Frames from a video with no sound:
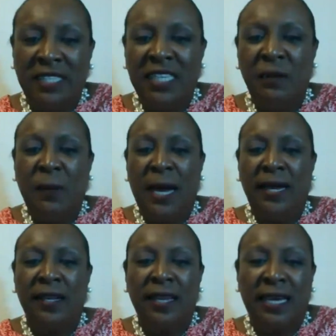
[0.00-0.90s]
a
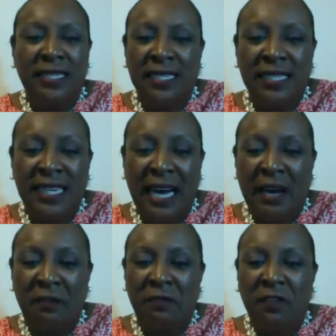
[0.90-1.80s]
cPanel, I didn't
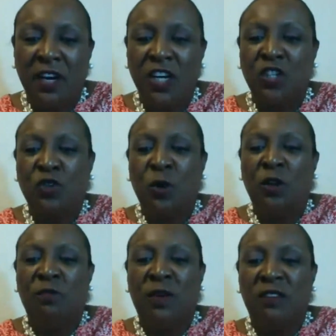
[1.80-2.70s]
have control
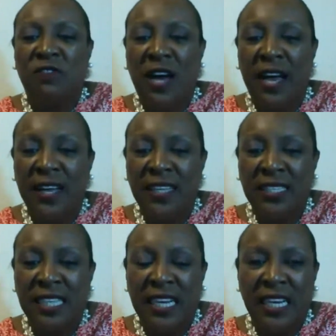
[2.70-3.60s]
of my
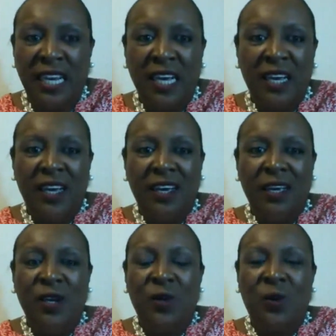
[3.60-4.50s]
files, and
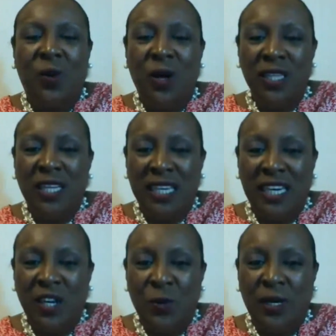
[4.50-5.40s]
you know, all the
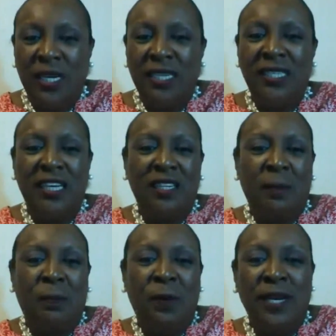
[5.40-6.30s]
nitty gritty.
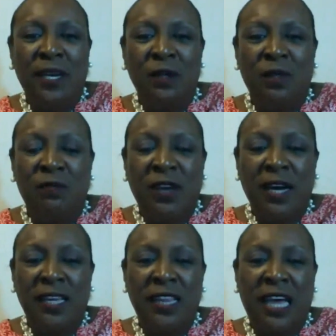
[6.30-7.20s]
They pointed out the
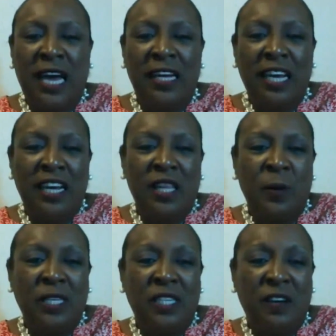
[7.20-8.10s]
fact that there
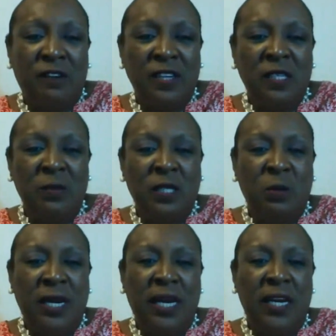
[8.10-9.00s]
was a difference
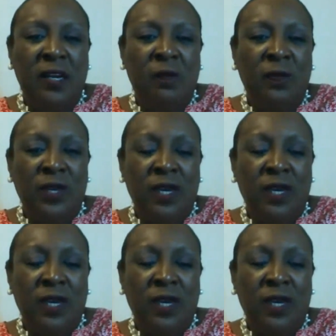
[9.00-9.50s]
between